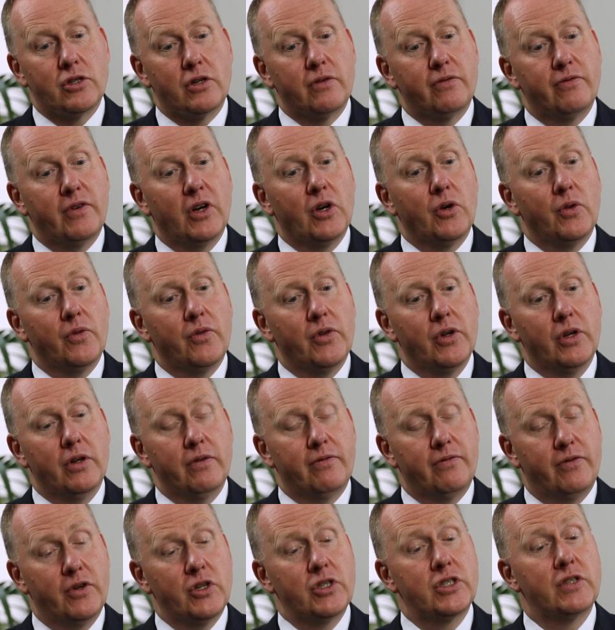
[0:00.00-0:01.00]
sort of felt
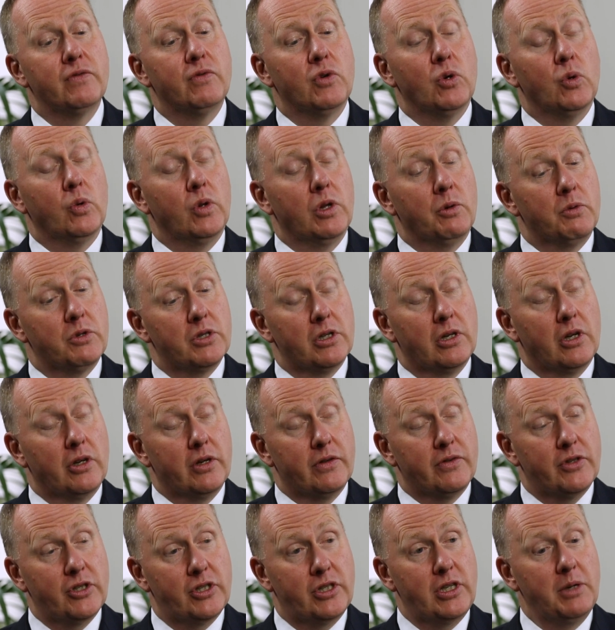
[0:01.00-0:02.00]
that, first of all, there was a lot
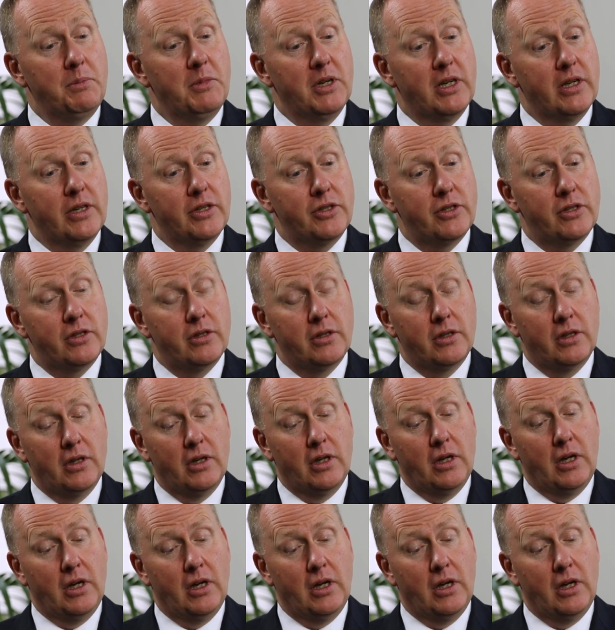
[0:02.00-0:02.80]
of stimulus